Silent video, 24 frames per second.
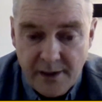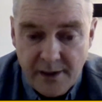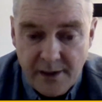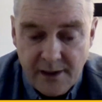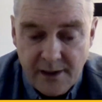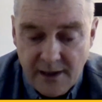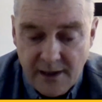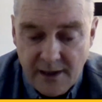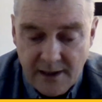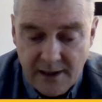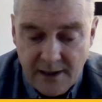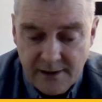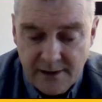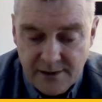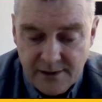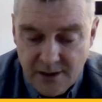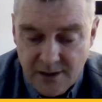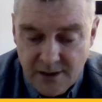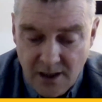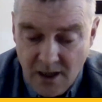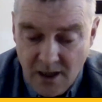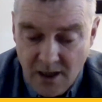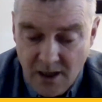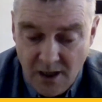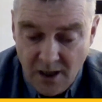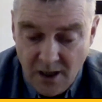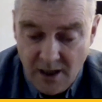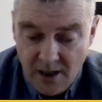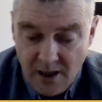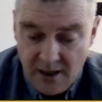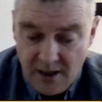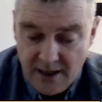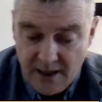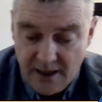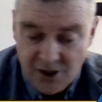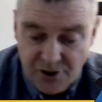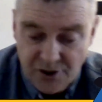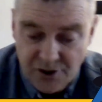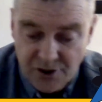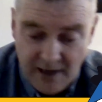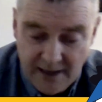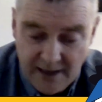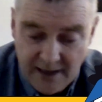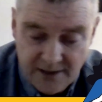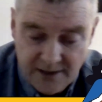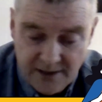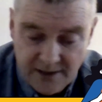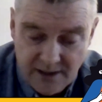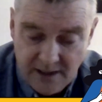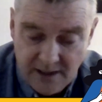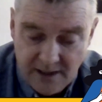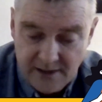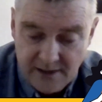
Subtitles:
way, and it actually adds